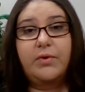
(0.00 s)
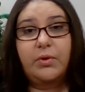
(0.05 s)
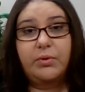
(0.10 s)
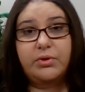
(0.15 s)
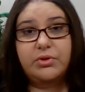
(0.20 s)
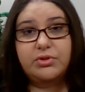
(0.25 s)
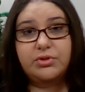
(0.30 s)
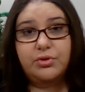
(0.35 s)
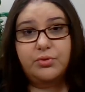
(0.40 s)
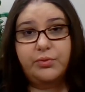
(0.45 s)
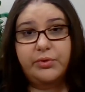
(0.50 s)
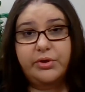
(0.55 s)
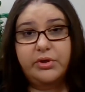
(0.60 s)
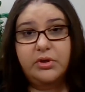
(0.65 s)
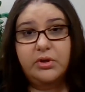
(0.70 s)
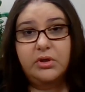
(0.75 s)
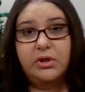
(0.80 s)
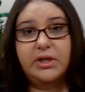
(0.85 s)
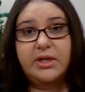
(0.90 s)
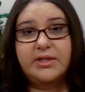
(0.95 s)
Focus
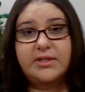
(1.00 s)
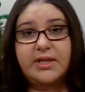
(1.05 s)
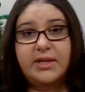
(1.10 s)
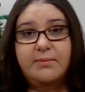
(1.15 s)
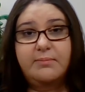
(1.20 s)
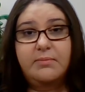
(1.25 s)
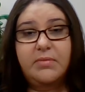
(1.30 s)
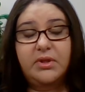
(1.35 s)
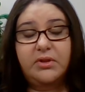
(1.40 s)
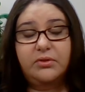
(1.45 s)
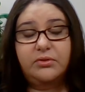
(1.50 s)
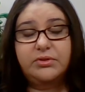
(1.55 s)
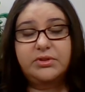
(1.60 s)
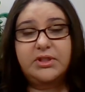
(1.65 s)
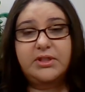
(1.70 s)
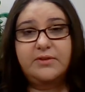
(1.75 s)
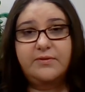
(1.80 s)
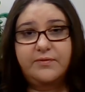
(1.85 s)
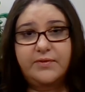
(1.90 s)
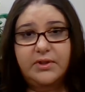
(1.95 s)
Career is a
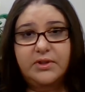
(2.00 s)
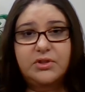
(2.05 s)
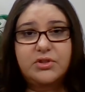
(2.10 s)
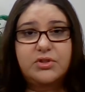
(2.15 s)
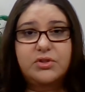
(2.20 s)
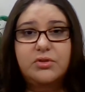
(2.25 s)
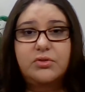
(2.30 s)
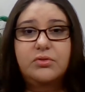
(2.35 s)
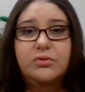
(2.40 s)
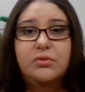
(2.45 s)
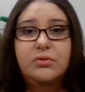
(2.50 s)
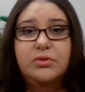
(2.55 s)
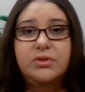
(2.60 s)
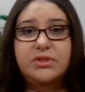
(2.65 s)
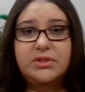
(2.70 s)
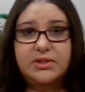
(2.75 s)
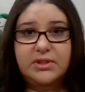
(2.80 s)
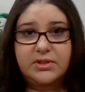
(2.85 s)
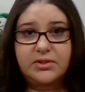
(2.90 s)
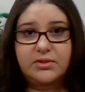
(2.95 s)
multifunctional
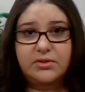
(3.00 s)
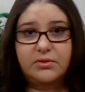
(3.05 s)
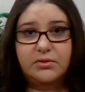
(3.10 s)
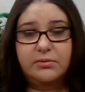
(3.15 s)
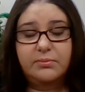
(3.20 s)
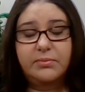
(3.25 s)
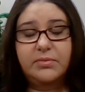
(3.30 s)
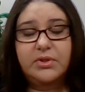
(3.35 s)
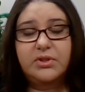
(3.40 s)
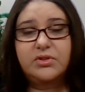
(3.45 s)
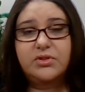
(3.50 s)
system.